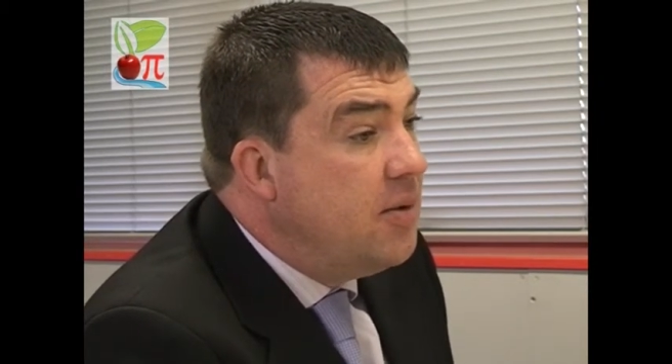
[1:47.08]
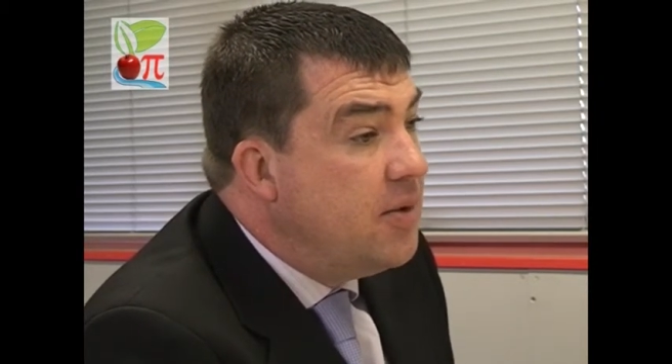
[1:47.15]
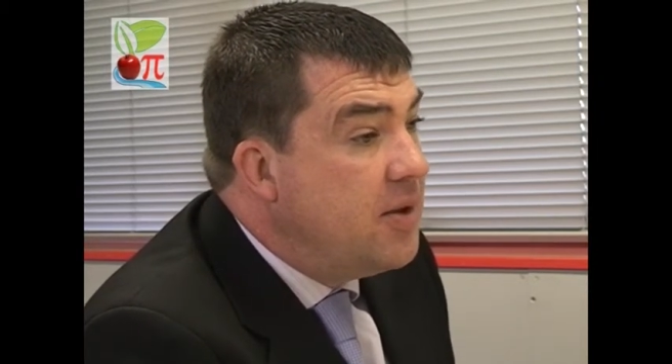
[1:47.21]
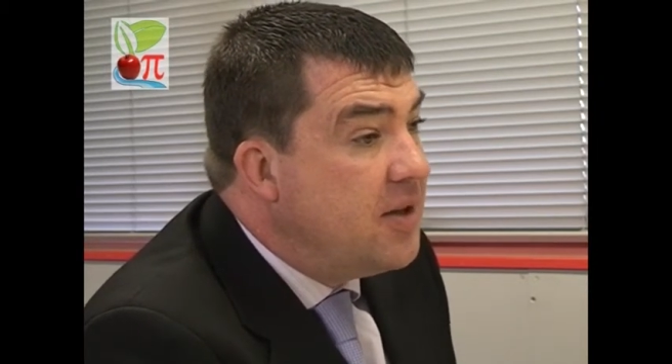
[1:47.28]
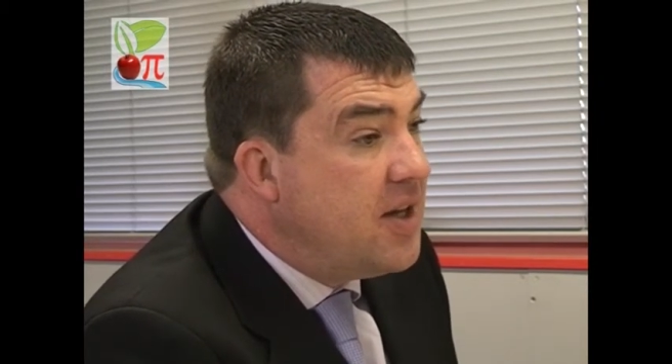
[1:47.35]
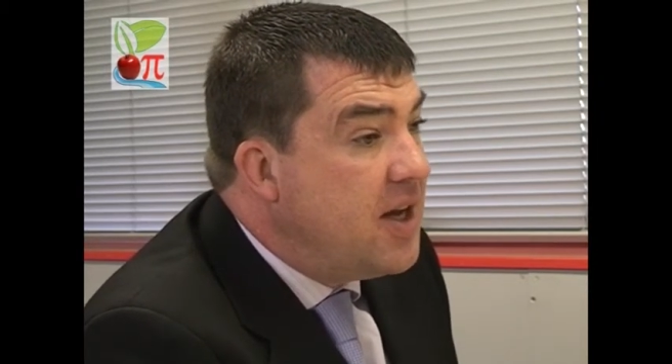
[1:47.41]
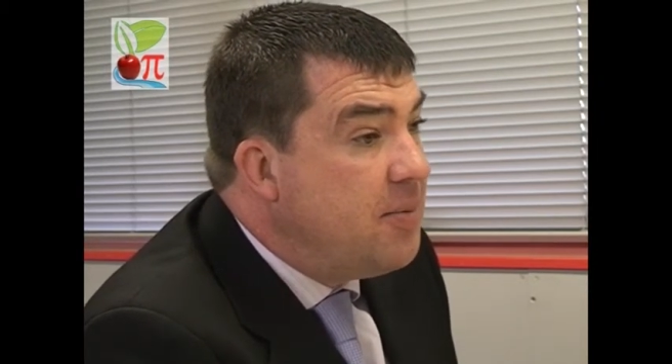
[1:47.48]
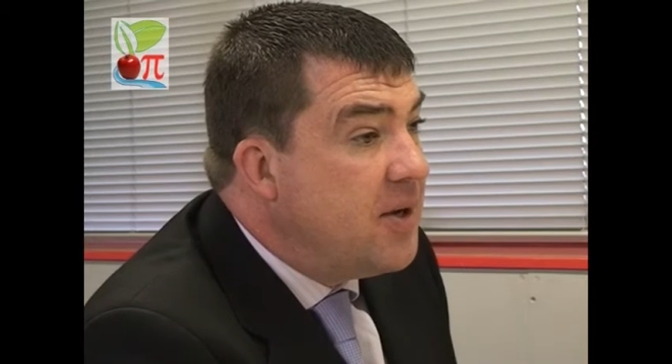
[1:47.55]

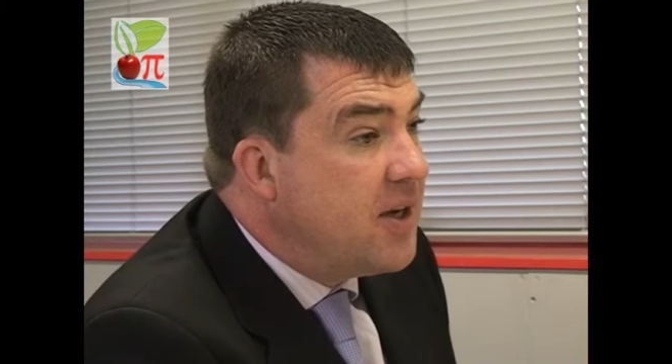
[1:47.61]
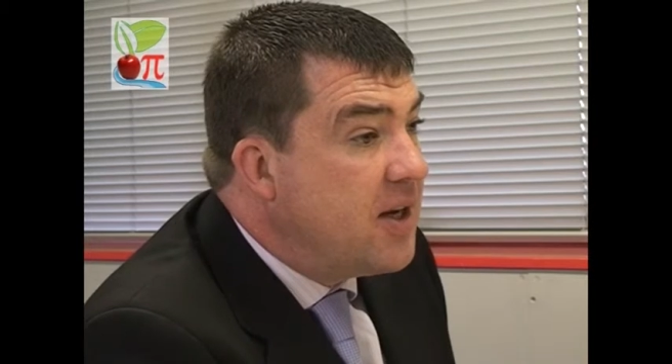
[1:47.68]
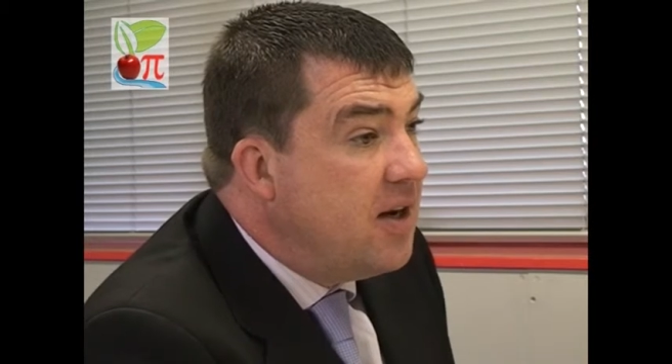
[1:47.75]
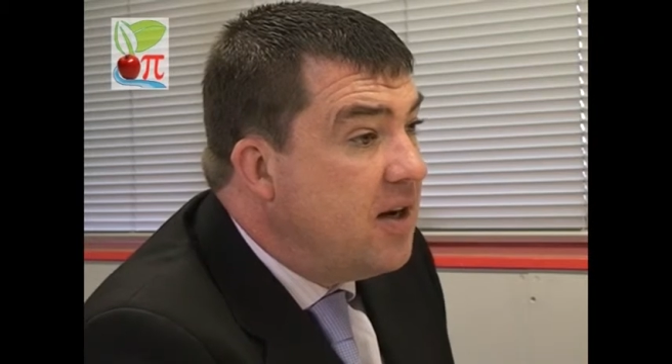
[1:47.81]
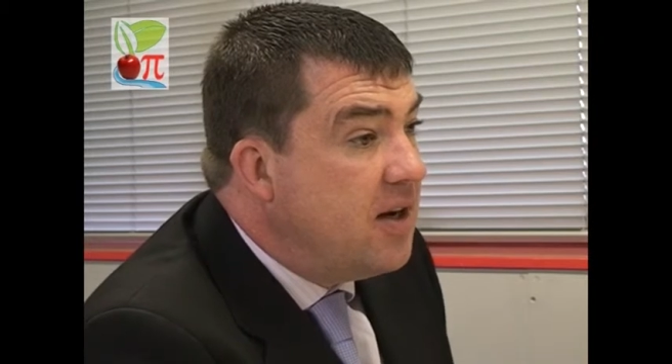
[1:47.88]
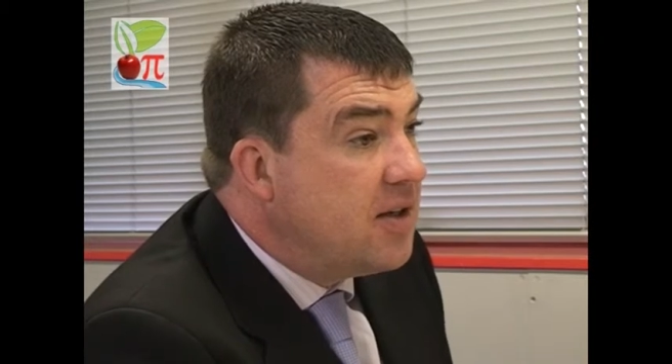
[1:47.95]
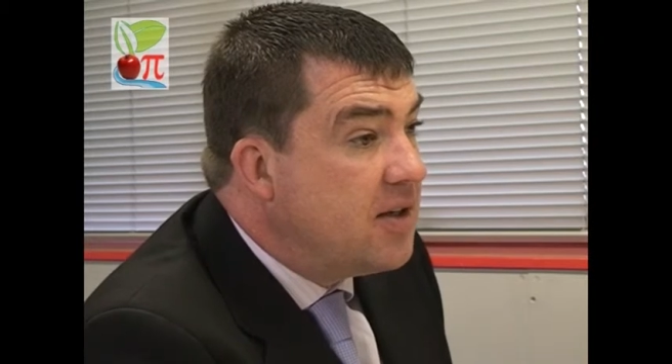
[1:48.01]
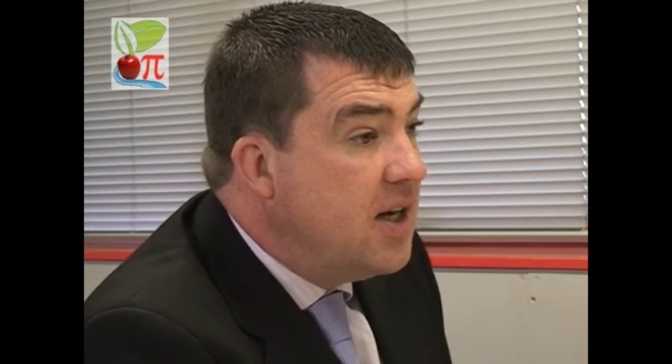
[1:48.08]
With a debit
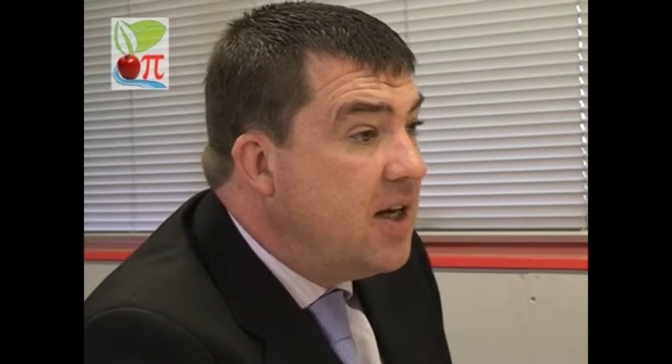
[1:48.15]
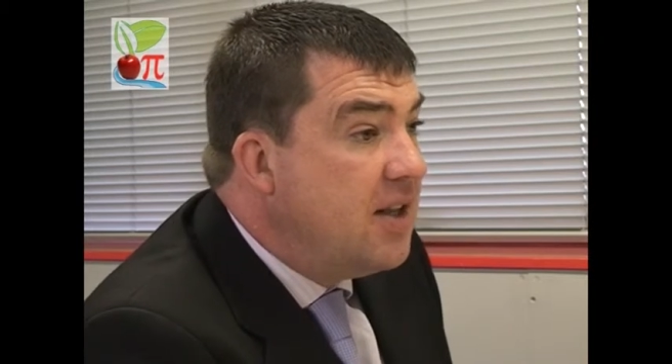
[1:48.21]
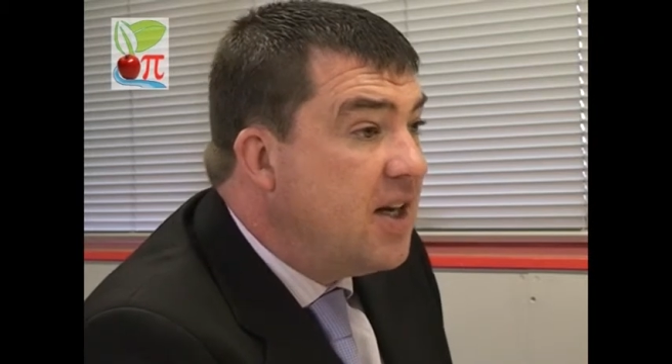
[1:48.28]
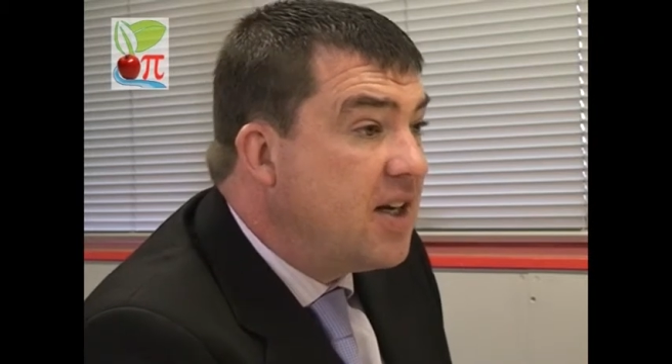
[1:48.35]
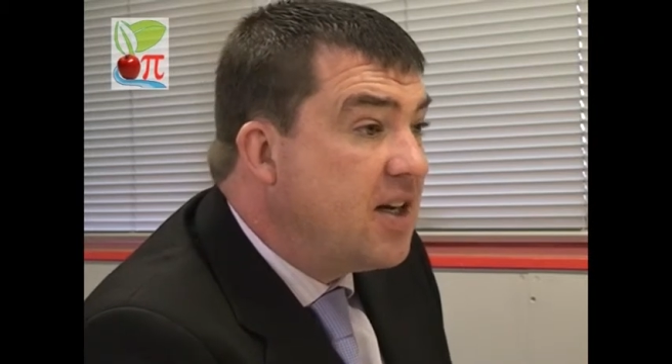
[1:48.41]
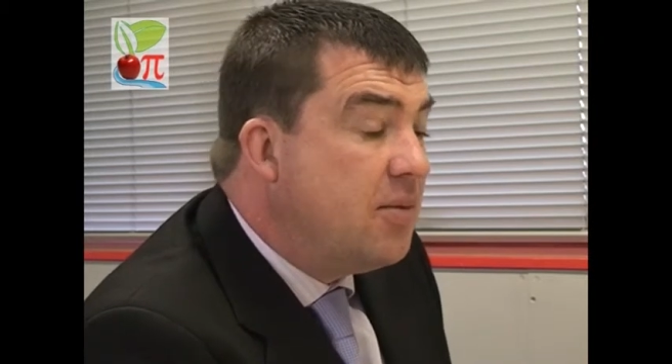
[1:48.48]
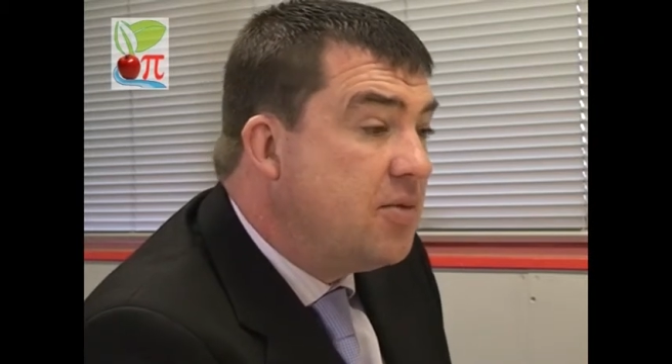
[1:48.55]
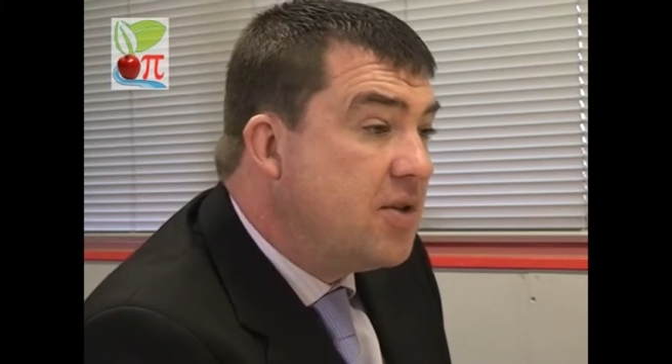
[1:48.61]
card,
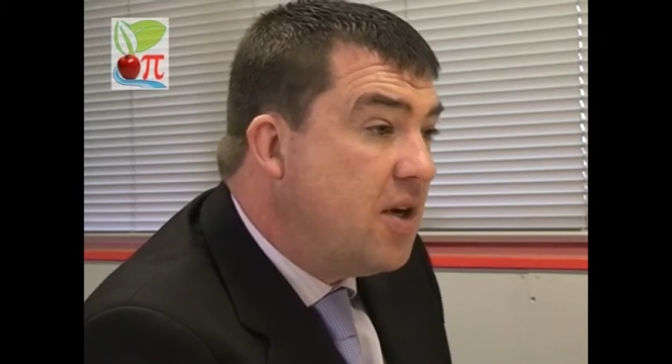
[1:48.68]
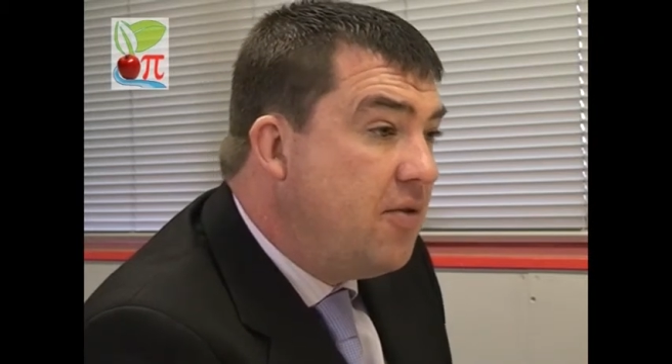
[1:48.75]
that comes